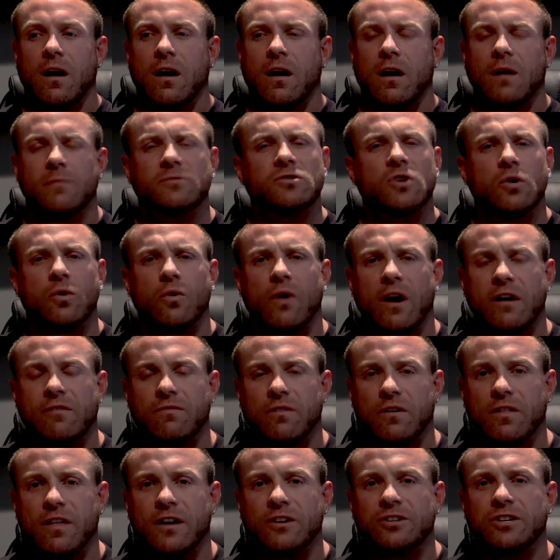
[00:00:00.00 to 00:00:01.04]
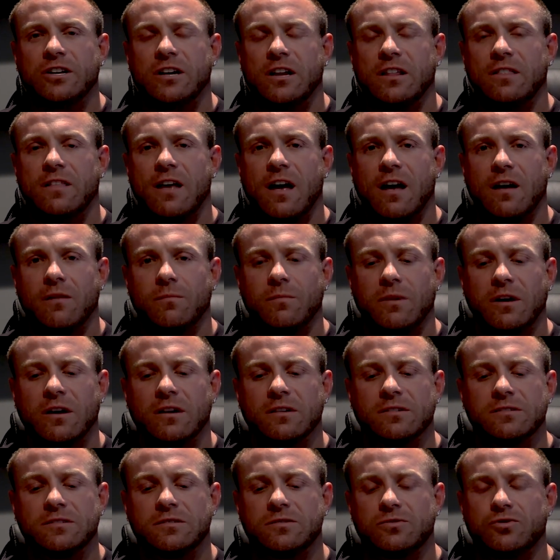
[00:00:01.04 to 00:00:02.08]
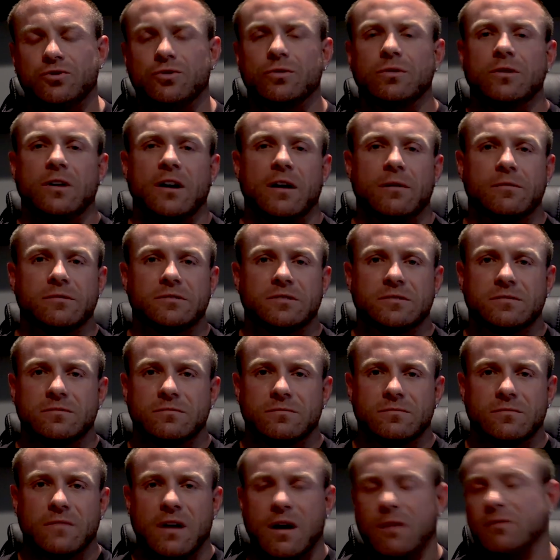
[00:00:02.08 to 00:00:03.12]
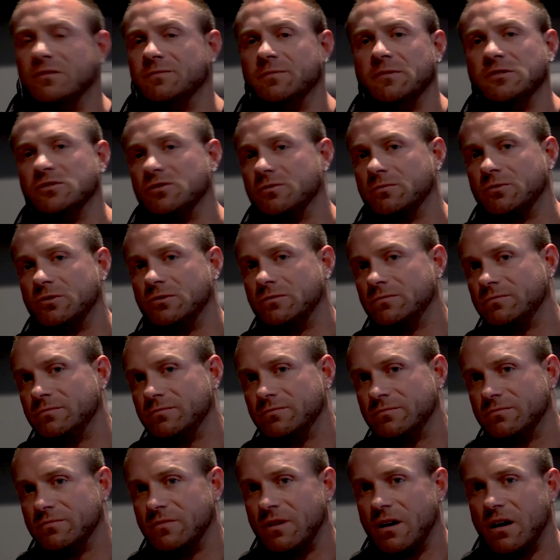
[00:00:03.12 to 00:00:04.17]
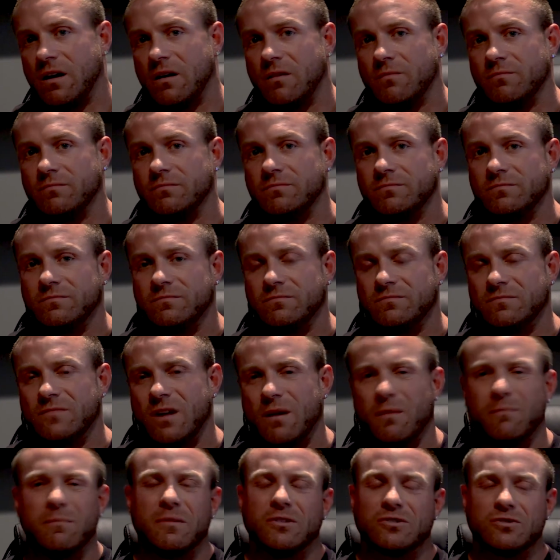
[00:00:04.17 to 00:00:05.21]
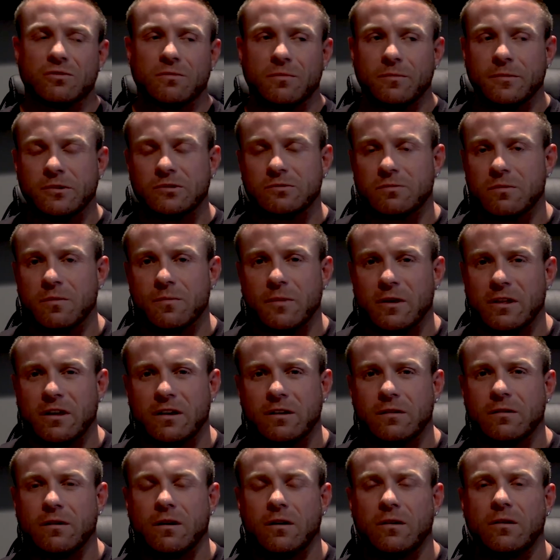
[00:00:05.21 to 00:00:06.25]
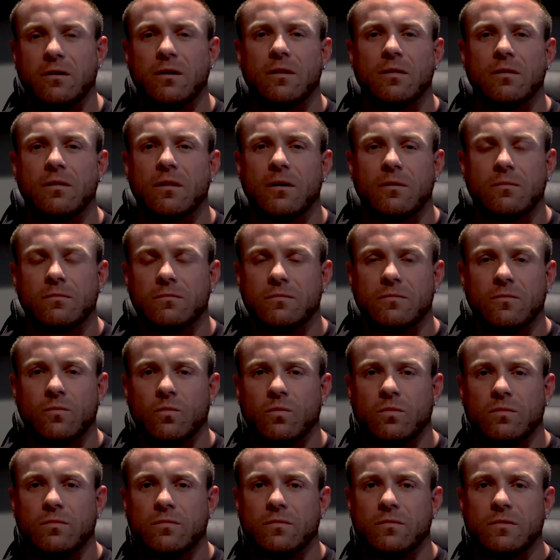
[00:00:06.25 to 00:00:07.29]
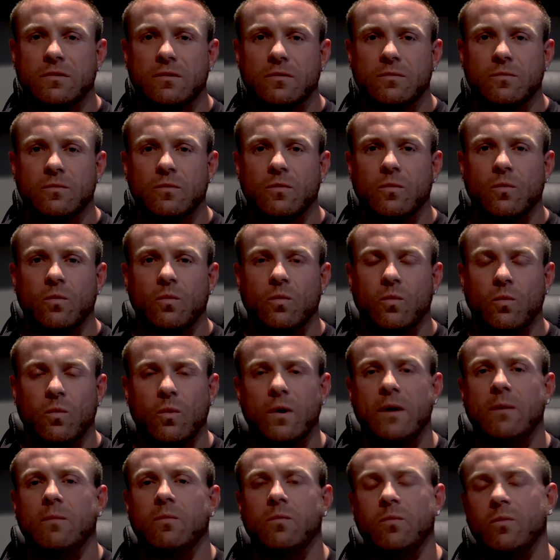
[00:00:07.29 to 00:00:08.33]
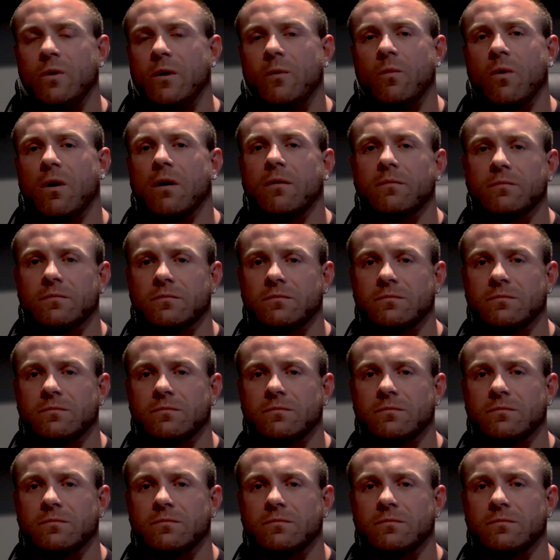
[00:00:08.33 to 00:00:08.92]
I'm so grateful that she did that, because truly I was miserable. Not miserable, but like, you know, we weren't